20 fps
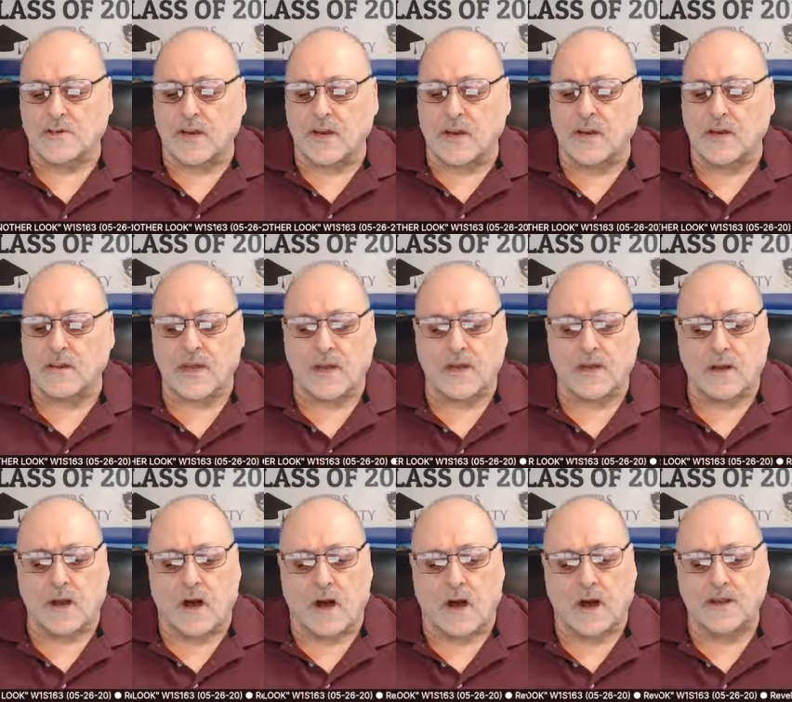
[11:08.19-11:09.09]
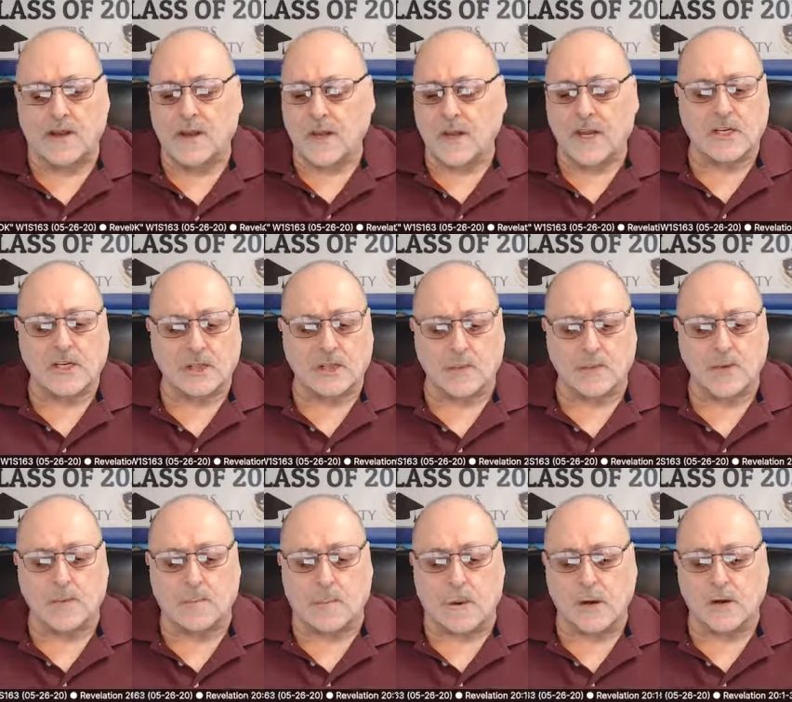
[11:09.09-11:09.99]
saying that God is
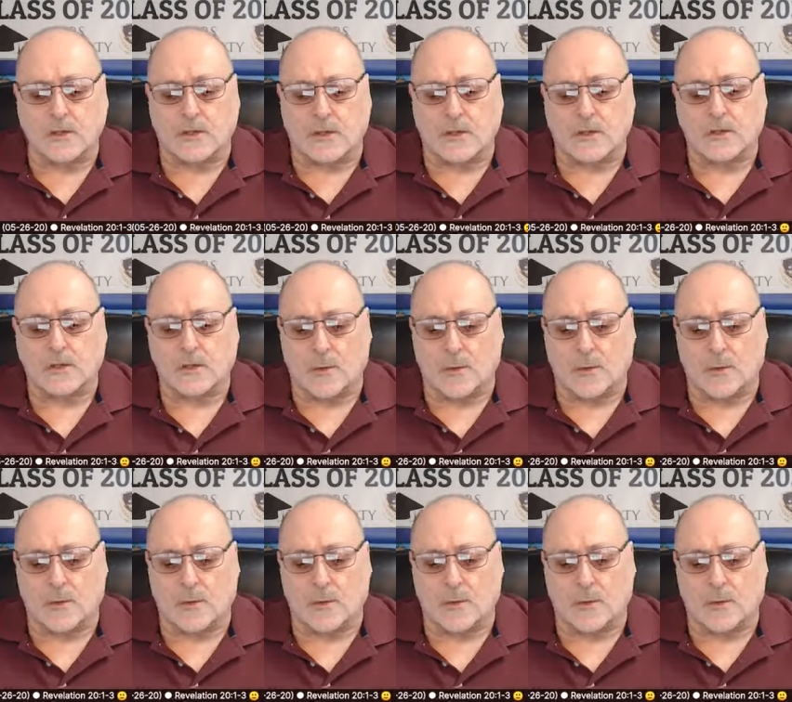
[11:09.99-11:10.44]
three persons.